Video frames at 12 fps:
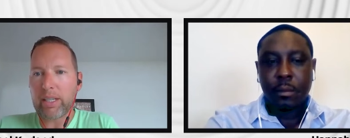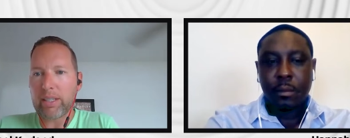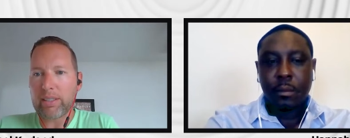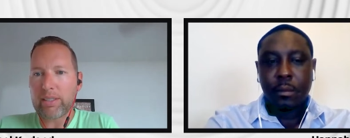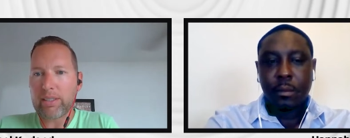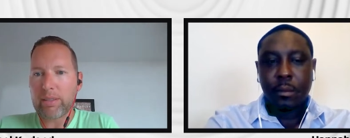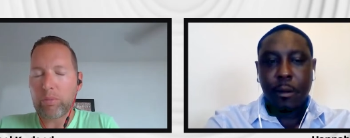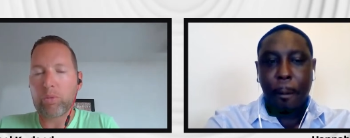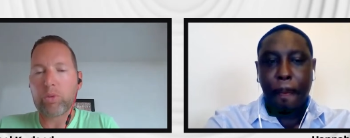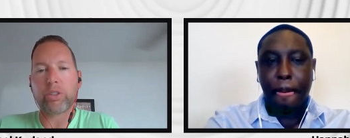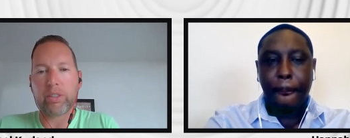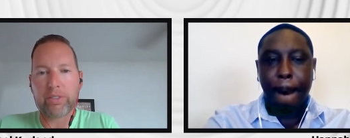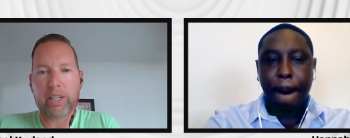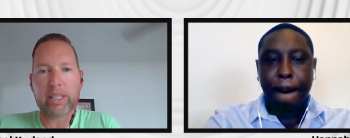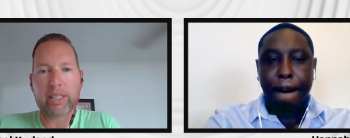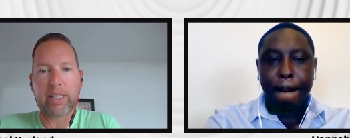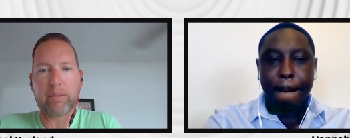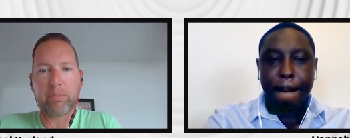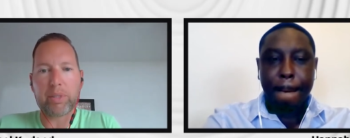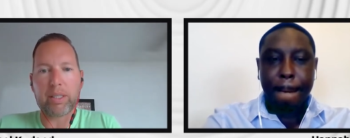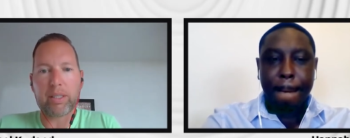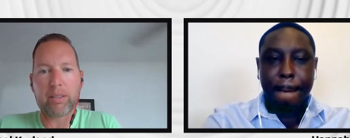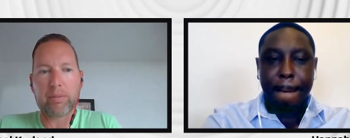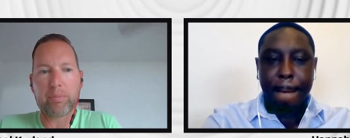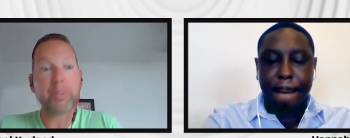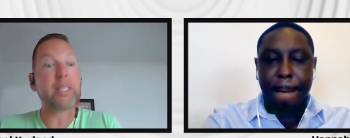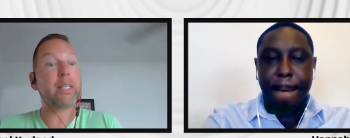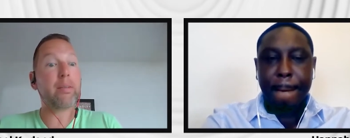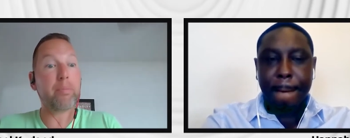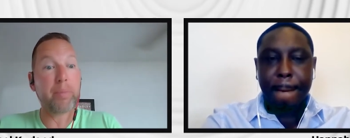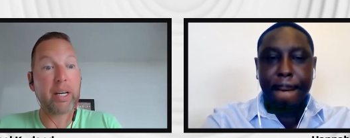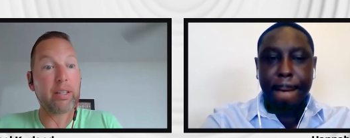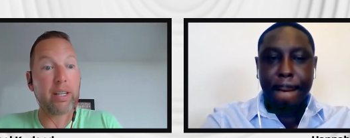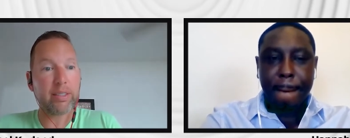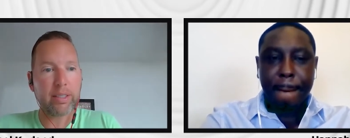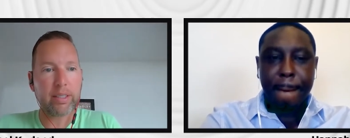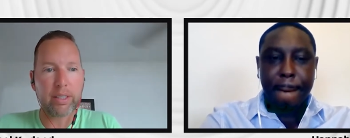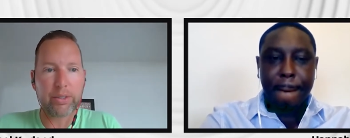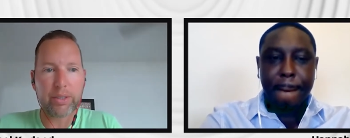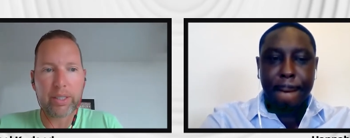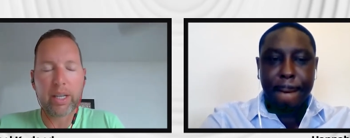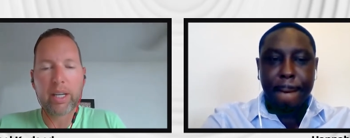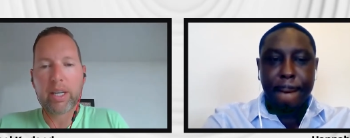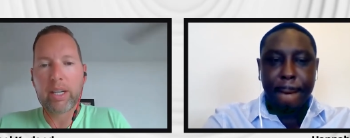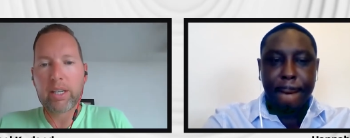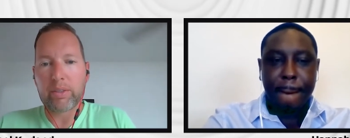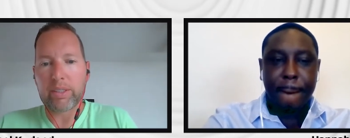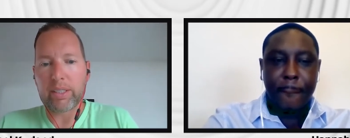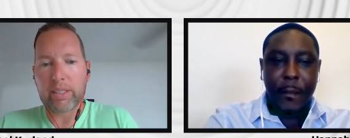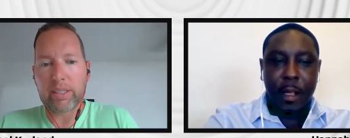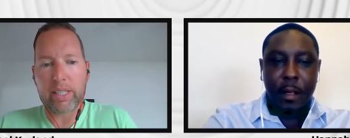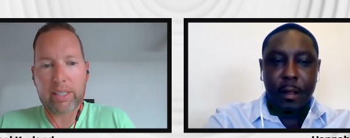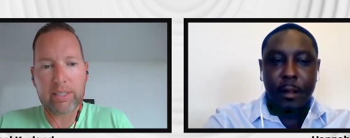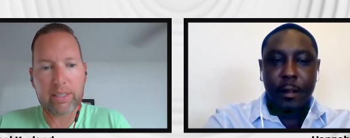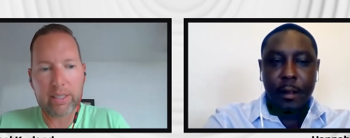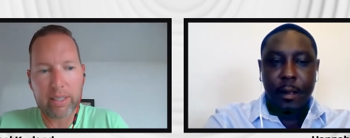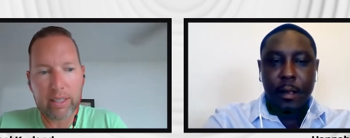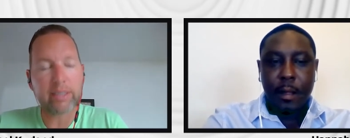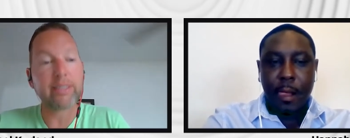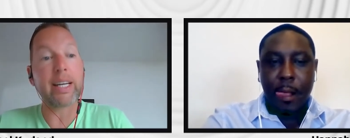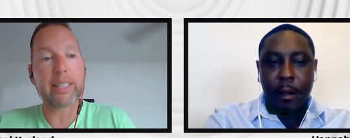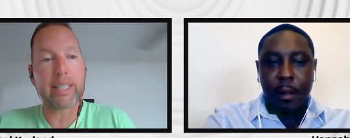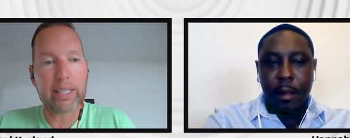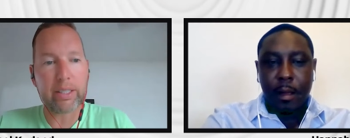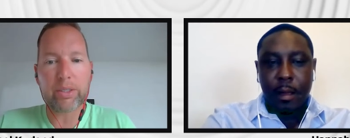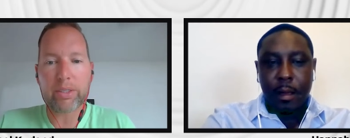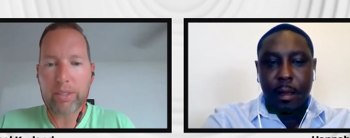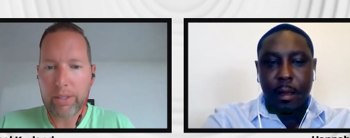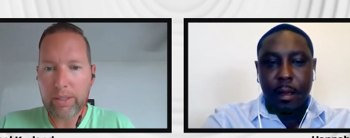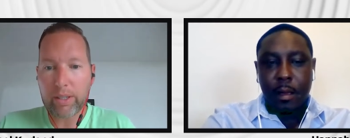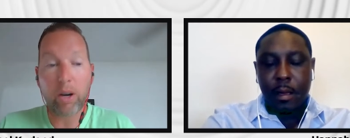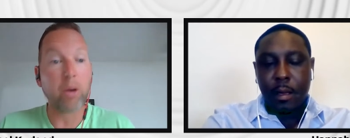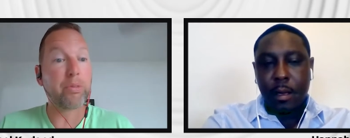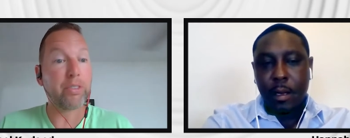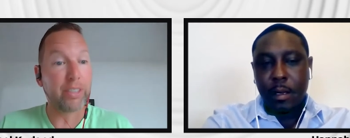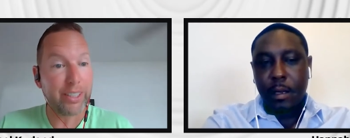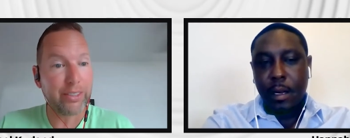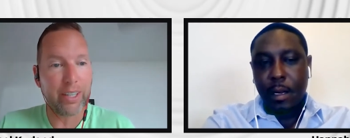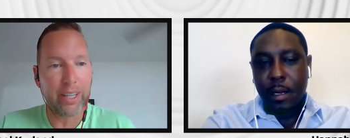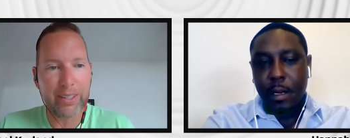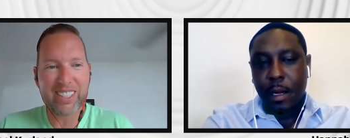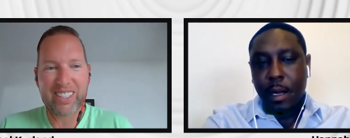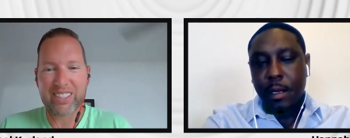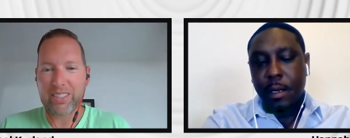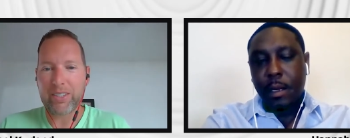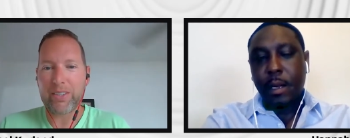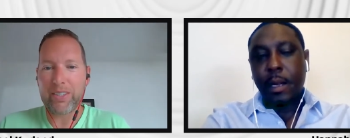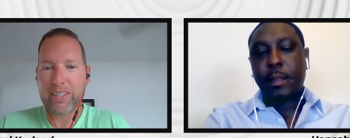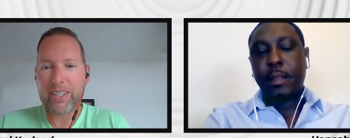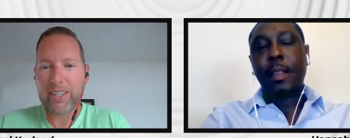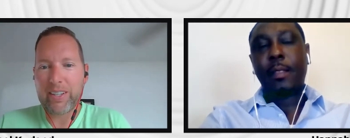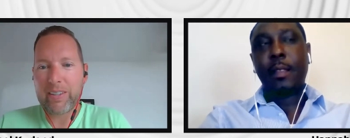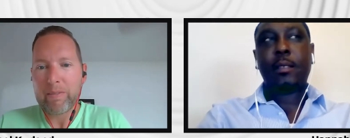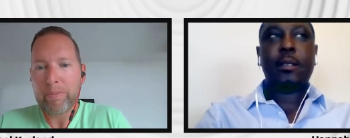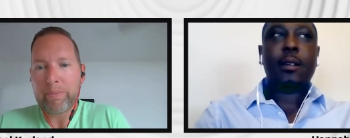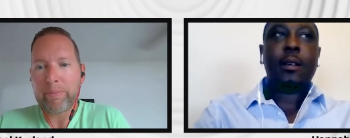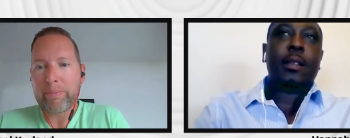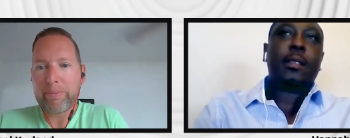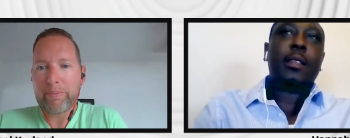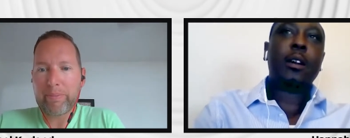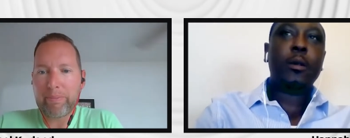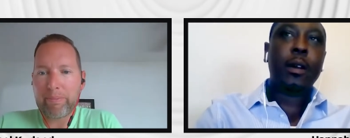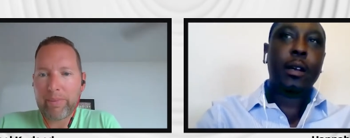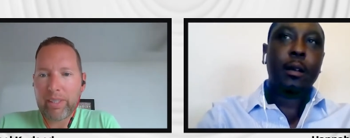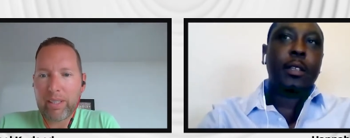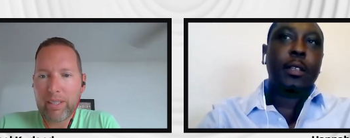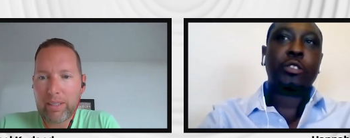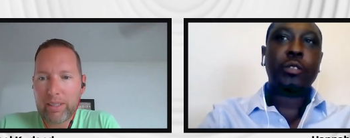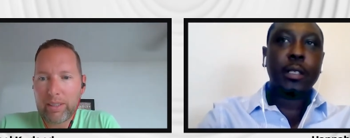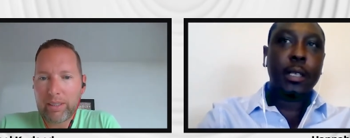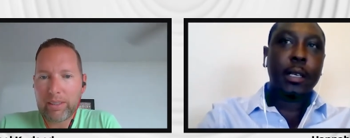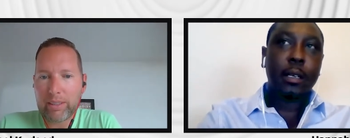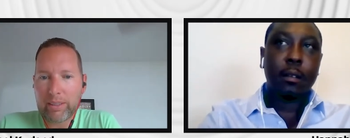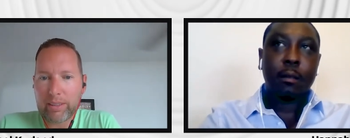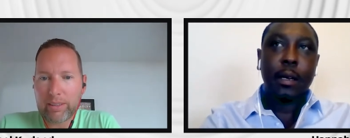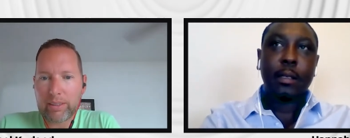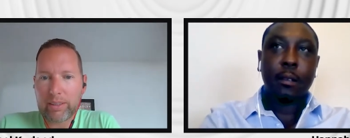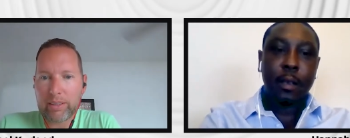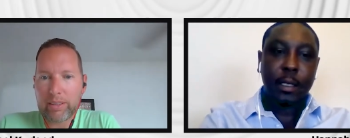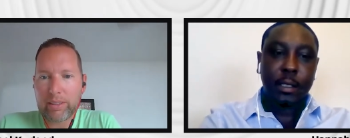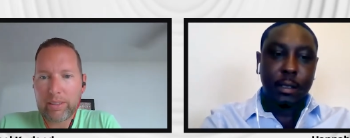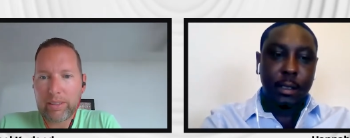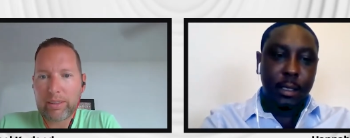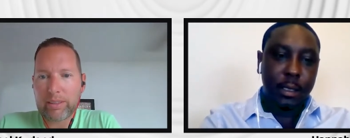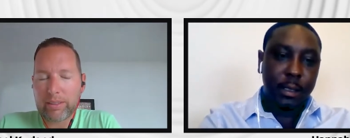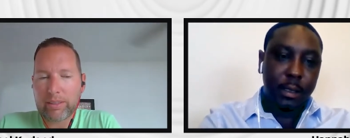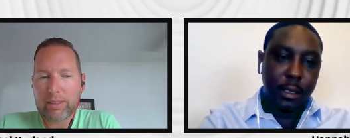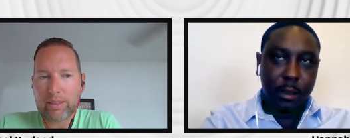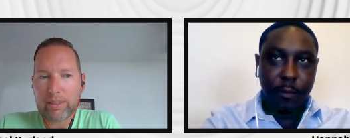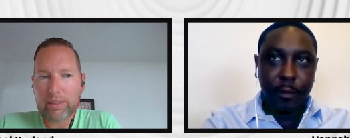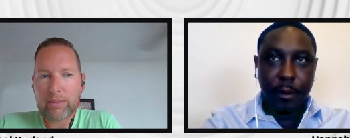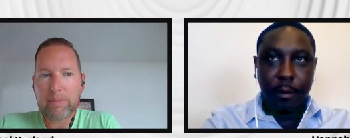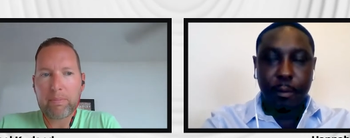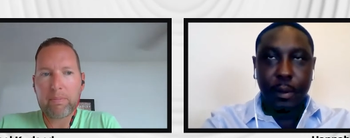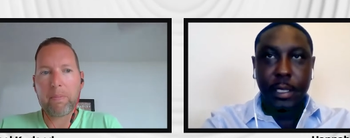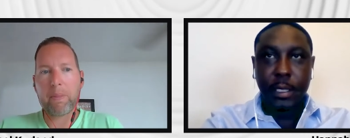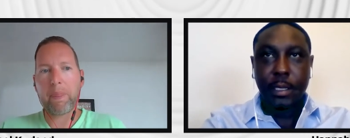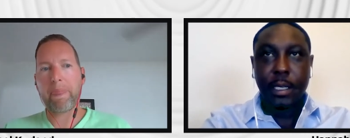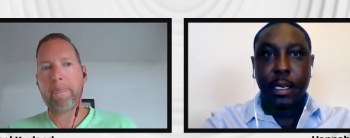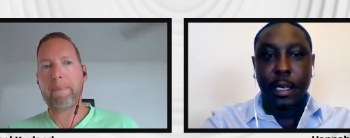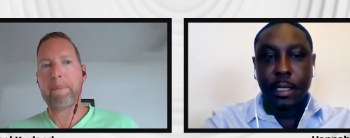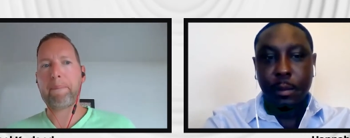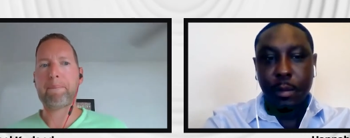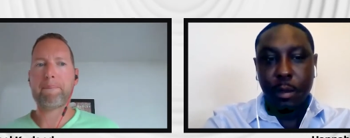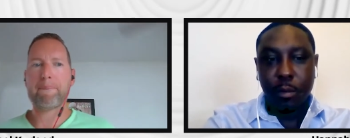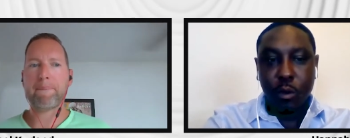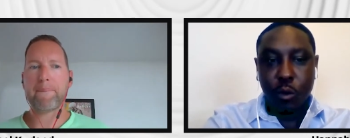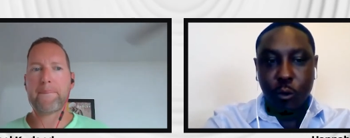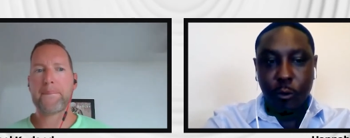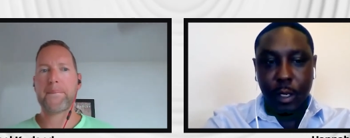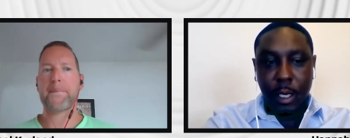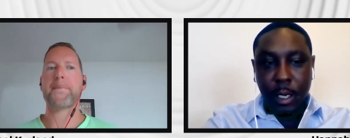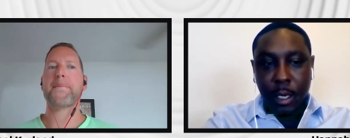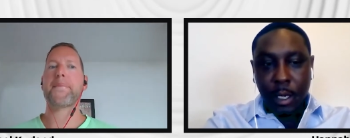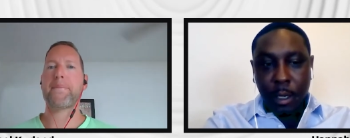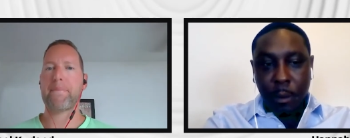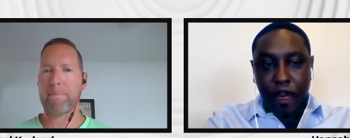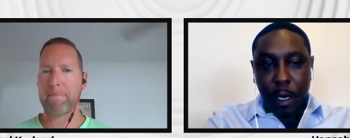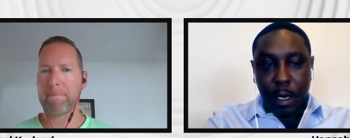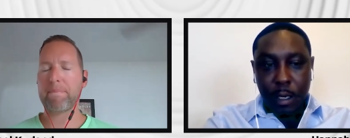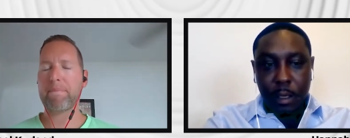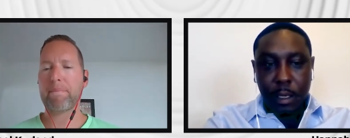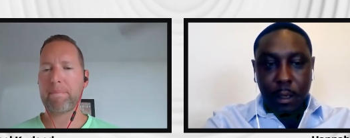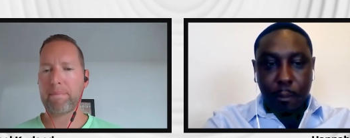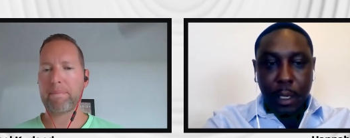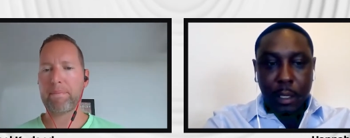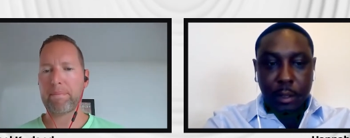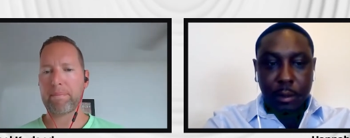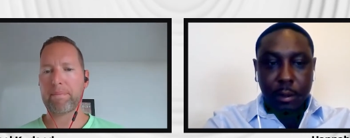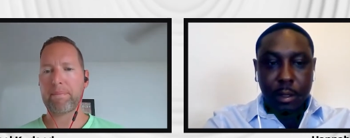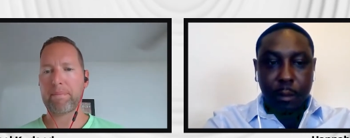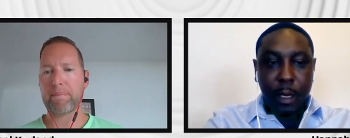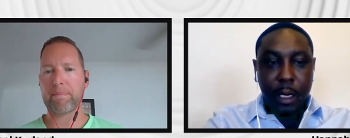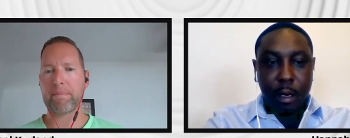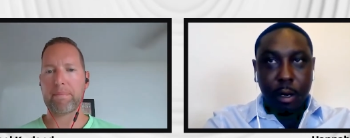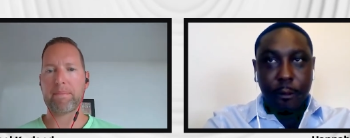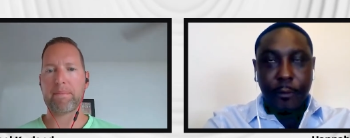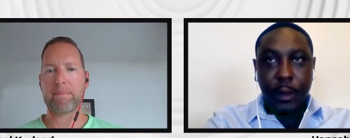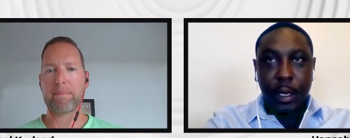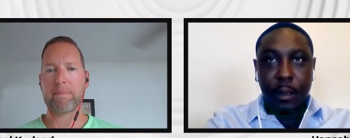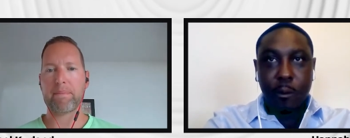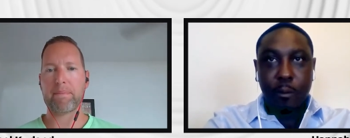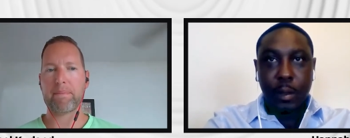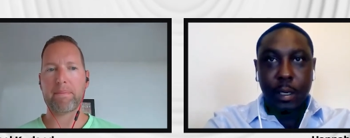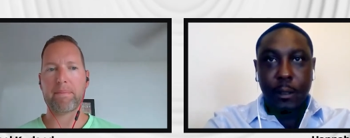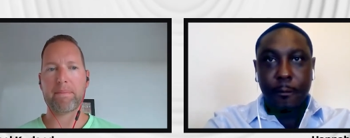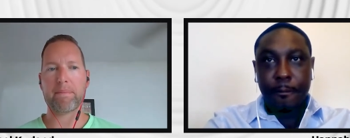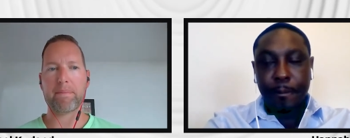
Speaker 1: us more unified
Speaker 2: and be better as a country within the next decade or so, hopefully, right? So. I think so. I think we're going to be trending in the right direction. There's a few pieces that need to be moved in the puzzle to make it all fit, but